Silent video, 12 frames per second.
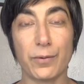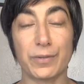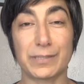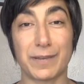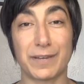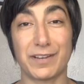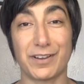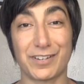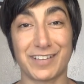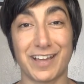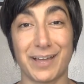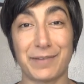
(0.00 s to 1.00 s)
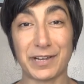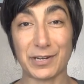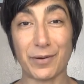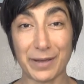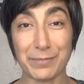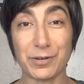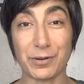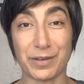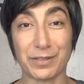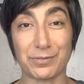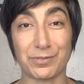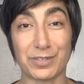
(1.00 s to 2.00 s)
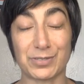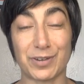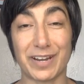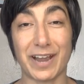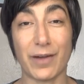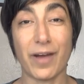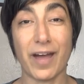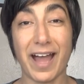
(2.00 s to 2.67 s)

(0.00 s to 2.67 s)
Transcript: we spending our time? I know I'm going through this right now.